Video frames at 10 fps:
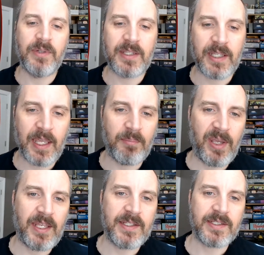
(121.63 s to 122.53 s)
the
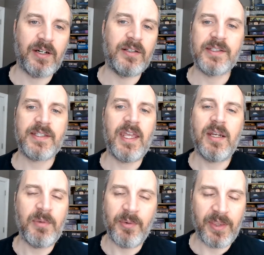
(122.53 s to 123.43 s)
campaign is called. It's the
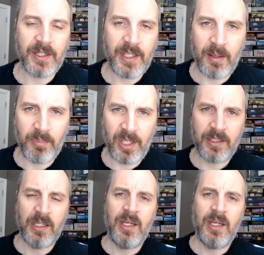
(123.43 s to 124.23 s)
Enemy Within campaign.